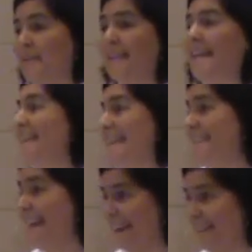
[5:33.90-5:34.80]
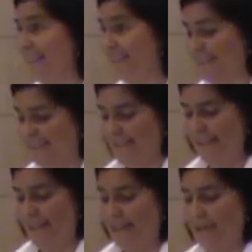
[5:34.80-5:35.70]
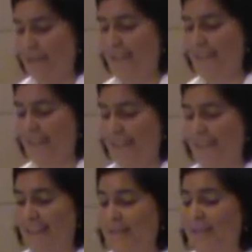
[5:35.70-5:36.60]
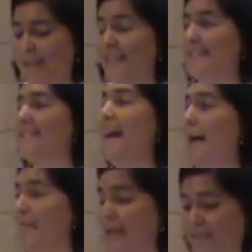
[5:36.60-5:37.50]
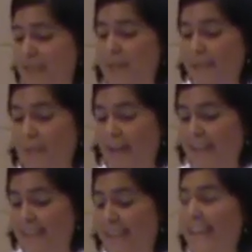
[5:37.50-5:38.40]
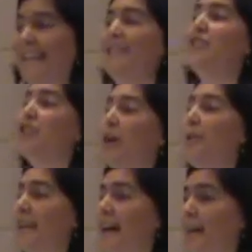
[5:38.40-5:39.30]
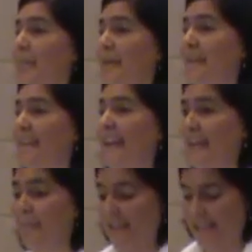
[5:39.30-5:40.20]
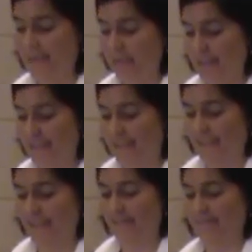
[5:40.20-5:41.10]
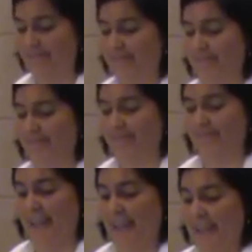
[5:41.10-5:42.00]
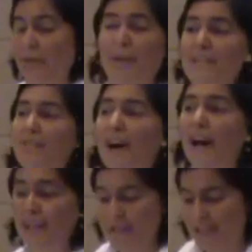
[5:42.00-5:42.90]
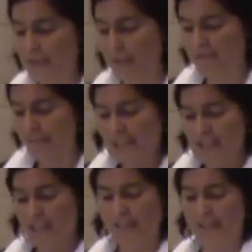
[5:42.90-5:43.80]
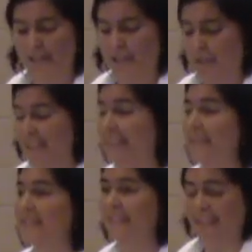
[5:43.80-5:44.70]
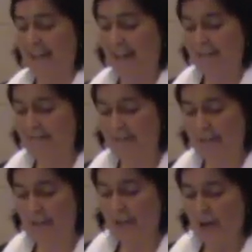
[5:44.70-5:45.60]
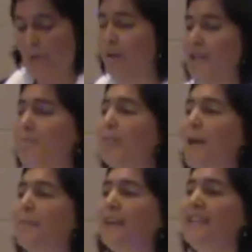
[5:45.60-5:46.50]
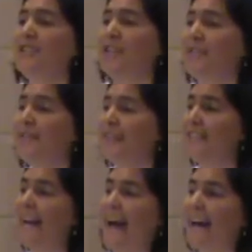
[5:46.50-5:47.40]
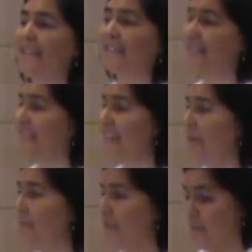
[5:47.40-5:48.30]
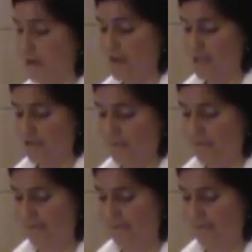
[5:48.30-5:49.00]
Like any test, we see that the first step of doing well is showing up and being present. The rest follows as a reflection of either your gifts in life or your preparation for the task set before you.